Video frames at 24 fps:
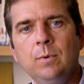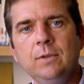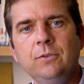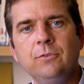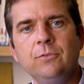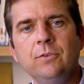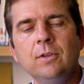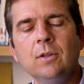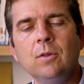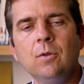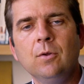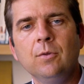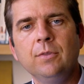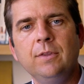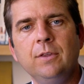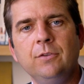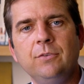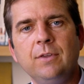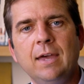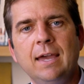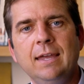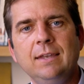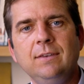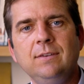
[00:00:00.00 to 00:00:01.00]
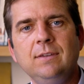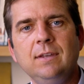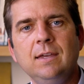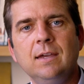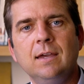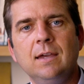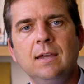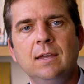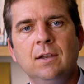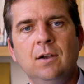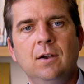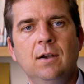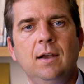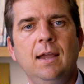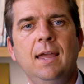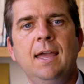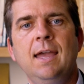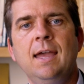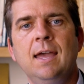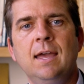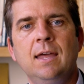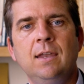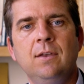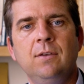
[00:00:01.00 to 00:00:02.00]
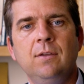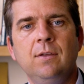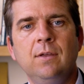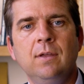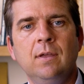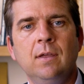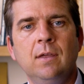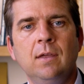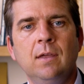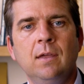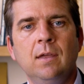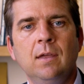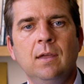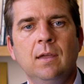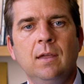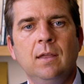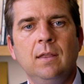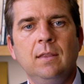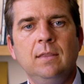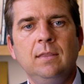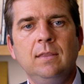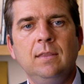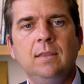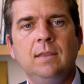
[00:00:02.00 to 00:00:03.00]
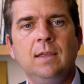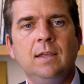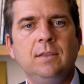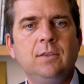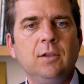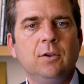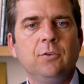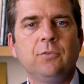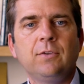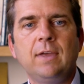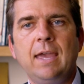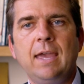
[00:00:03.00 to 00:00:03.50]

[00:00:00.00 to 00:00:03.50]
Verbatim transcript: We still hold this idea in our head that there's